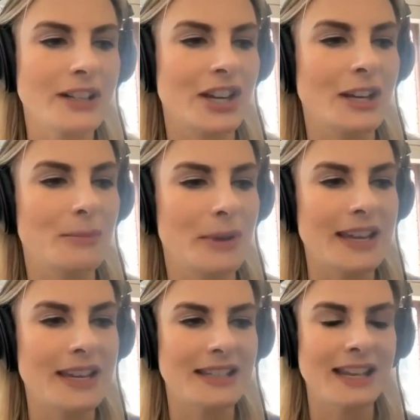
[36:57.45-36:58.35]

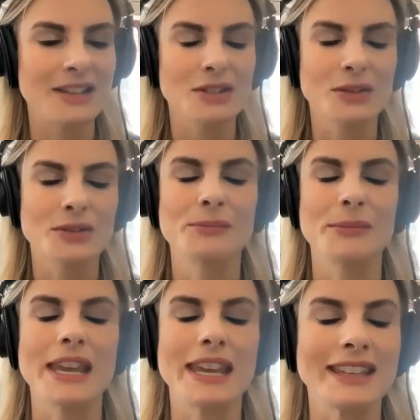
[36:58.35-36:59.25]
chickpeas, lentils,
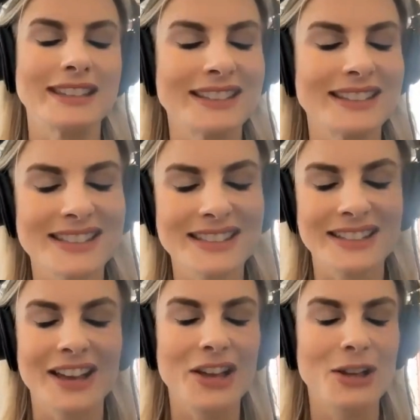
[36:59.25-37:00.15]
beans,
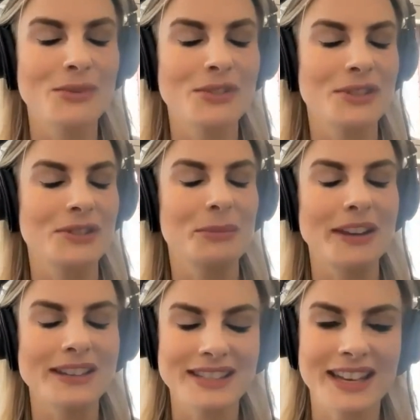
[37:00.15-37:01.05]
herbs and
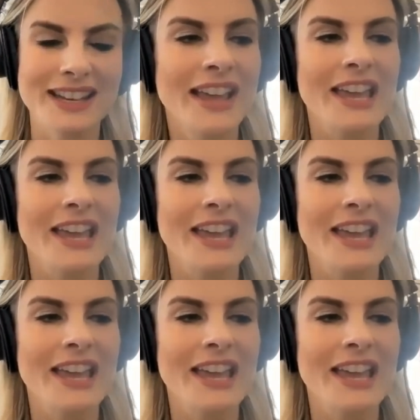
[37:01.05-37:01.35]
spices.